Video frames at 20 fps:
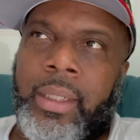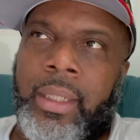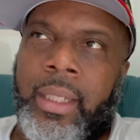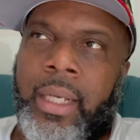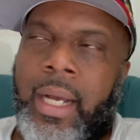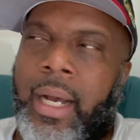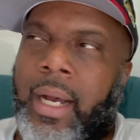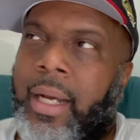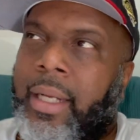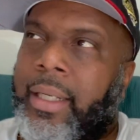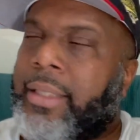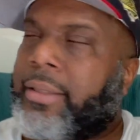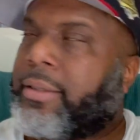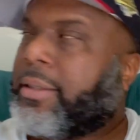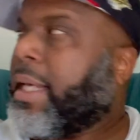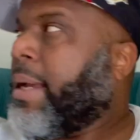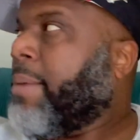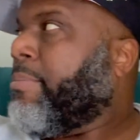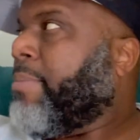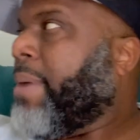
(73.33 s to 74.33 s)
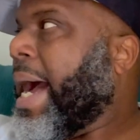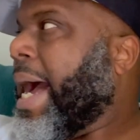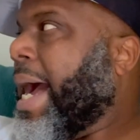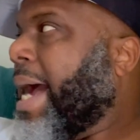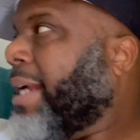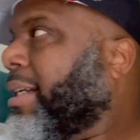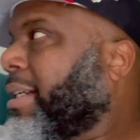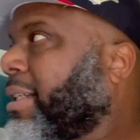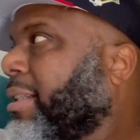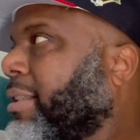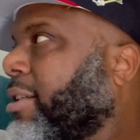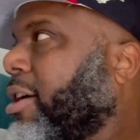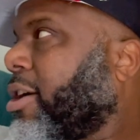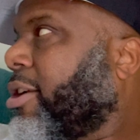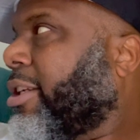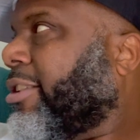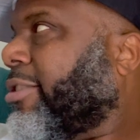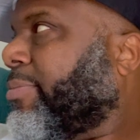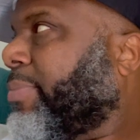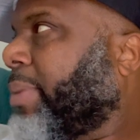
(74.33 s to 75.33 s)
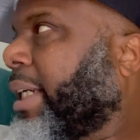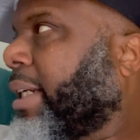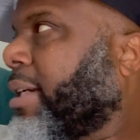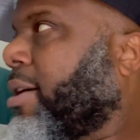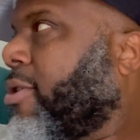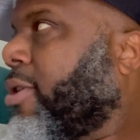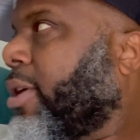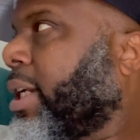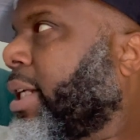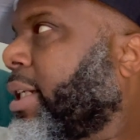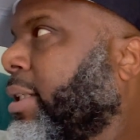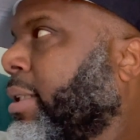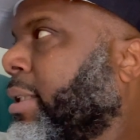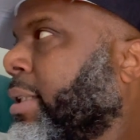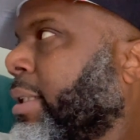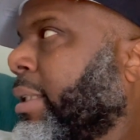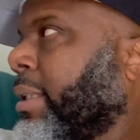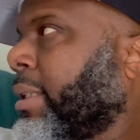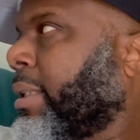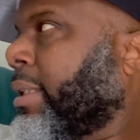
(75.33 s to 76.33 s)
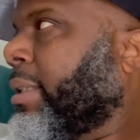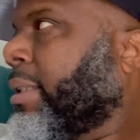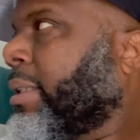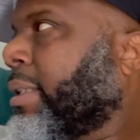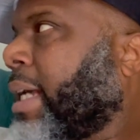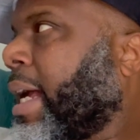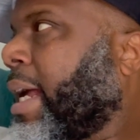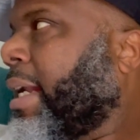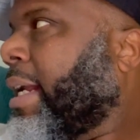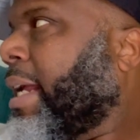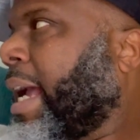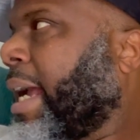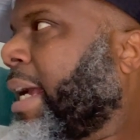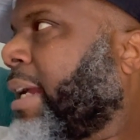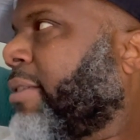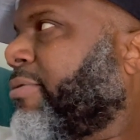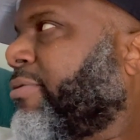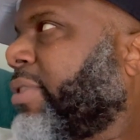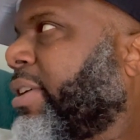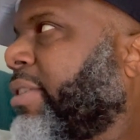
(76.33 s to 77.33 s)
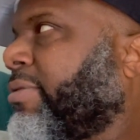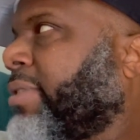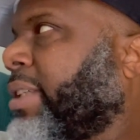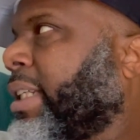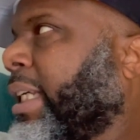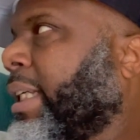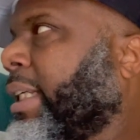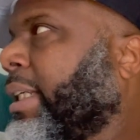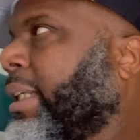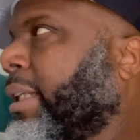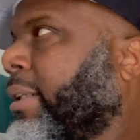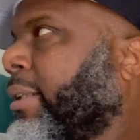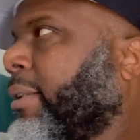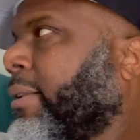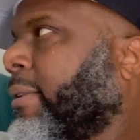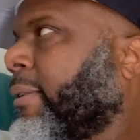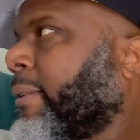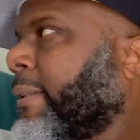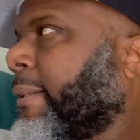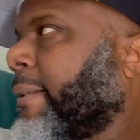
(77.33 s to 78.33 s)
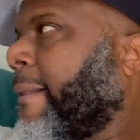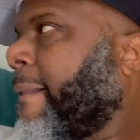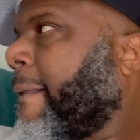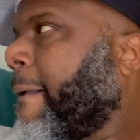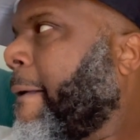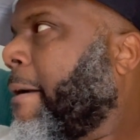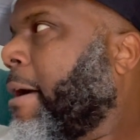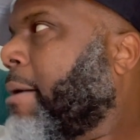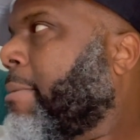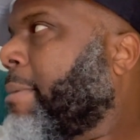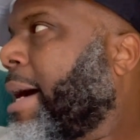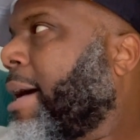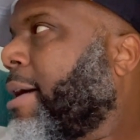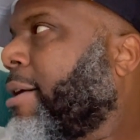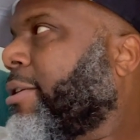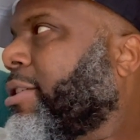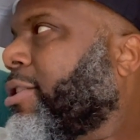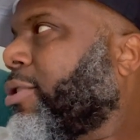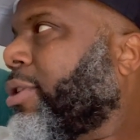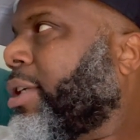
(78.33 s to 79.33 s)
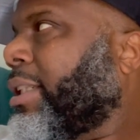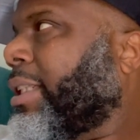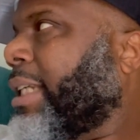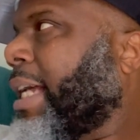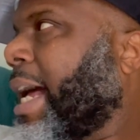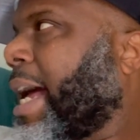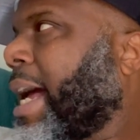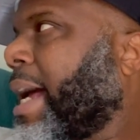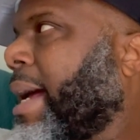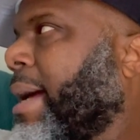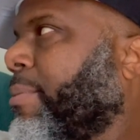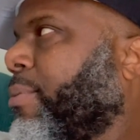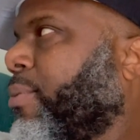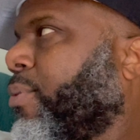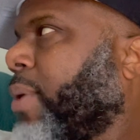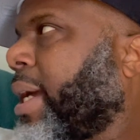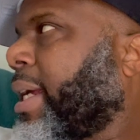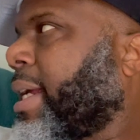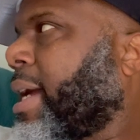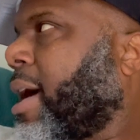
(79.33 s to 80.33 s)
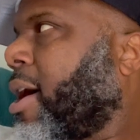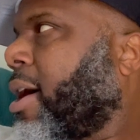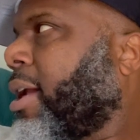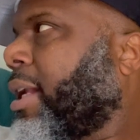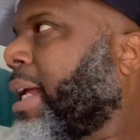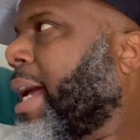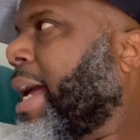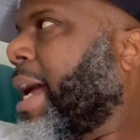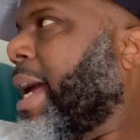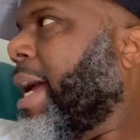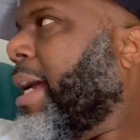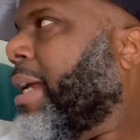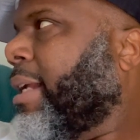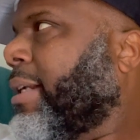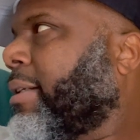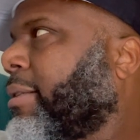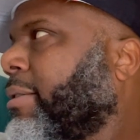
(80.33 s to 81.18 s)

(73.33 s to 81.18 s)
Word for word: Uh, they say Biden is going to speak on it at eight fifteen. Um, I don't know the time where y'all are at,